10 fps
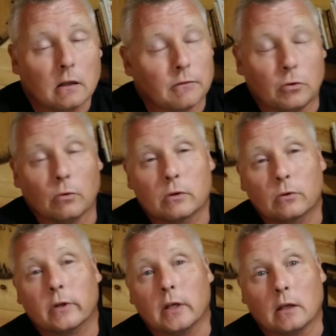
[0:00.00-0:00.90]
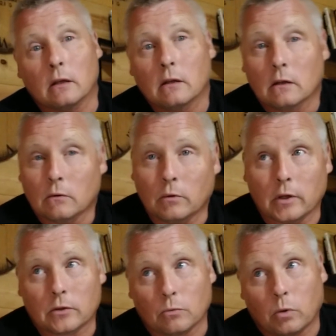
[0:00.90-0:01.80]
If you agree
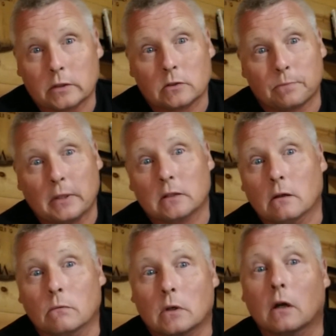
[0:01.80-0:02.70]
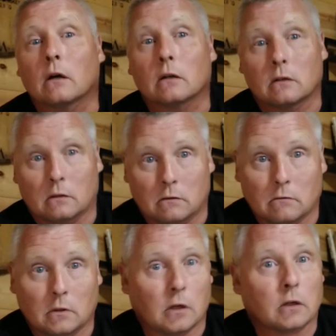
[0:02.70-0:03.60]
with what's been going on
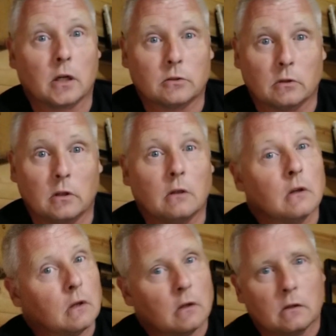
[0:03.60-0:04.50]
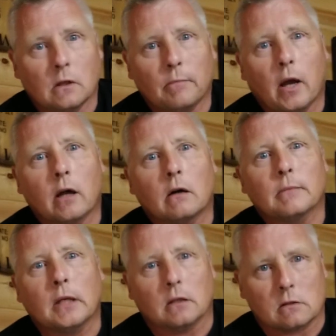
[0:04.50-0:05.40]
in our country, then by all
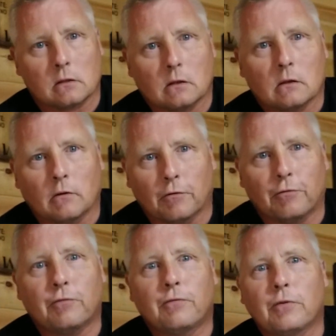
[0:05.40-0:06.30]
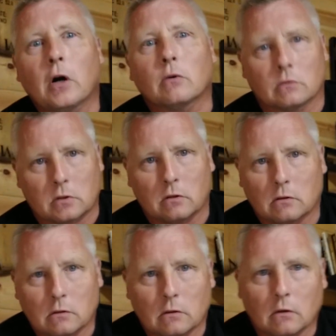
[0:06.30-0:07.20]
means, vote
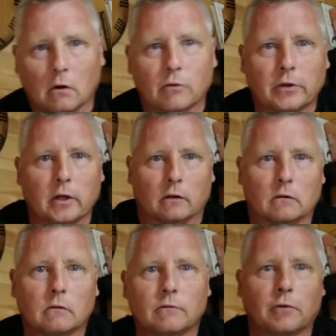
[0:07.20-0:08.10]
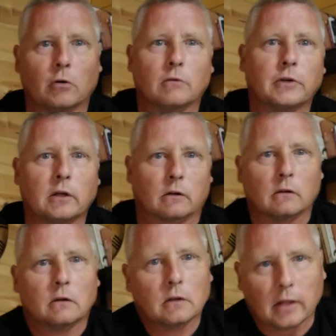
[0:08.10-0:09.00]
over here. Vote over here.
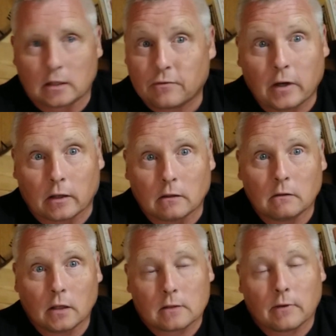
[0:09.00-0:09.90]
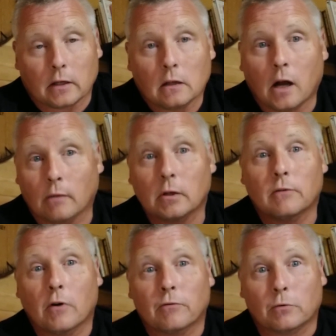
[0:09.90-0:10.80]
That's fine. That's fine. I'm going
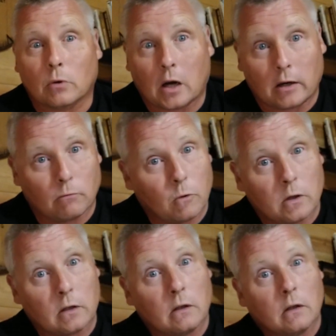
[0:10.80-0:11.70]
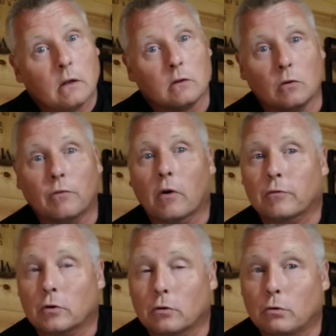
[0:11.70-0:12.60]
to vote for what I want. You
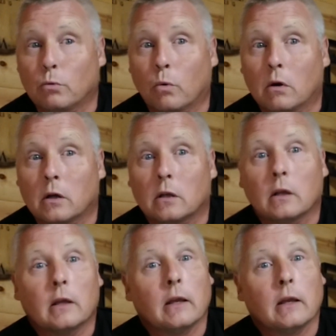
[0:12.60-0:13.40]
vote for who you want.